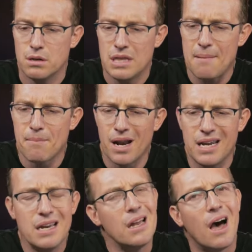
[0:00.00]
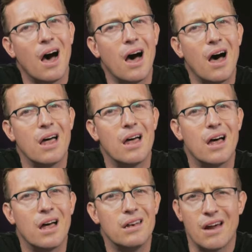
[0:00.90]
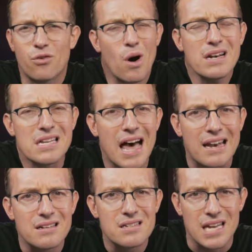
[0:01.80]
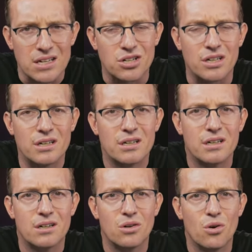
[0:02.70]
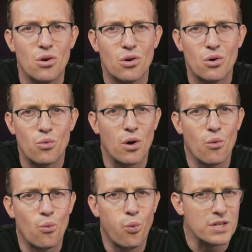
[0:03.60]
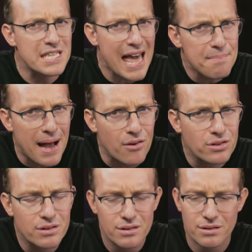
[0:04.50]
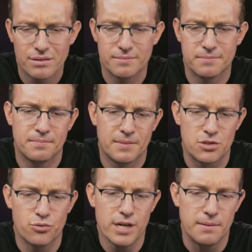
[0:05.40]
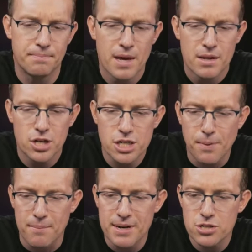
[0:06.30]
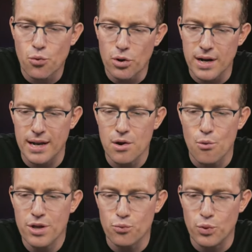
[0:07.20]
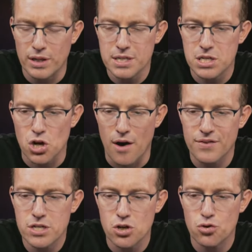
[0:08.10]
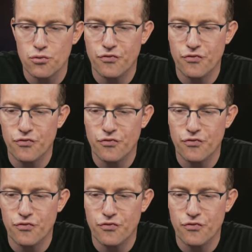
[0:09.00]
That money never went to that center. Well, what's that about? Let's read. Justice Department is coordinating with Willis's office to